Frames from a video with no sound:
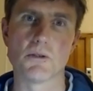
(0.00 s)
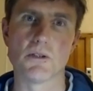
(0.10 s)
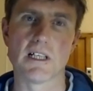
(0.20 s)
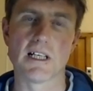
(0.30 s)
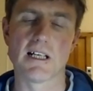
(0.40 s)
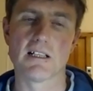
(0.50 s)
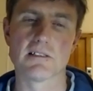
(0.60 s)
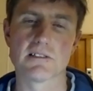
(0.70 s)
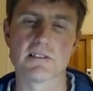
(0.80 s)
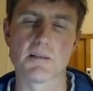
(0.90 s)
Breathing
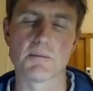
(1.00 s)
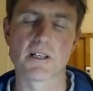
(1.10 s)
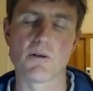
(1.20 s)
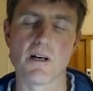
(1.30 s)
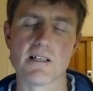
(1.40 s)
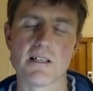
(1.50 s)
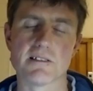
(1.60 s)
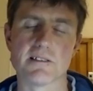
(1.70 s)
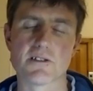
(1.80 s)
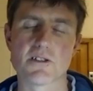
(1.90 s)
in, stomach
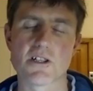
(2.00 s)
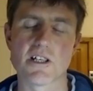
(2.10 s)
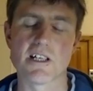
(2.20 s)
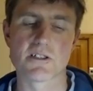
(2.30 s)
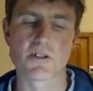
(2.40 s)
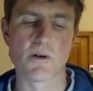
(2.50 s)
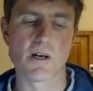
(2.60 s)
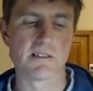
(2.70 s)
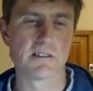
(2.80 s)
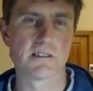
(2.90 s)
rises, chest
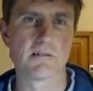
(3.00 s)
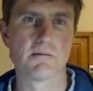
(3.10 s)
rises.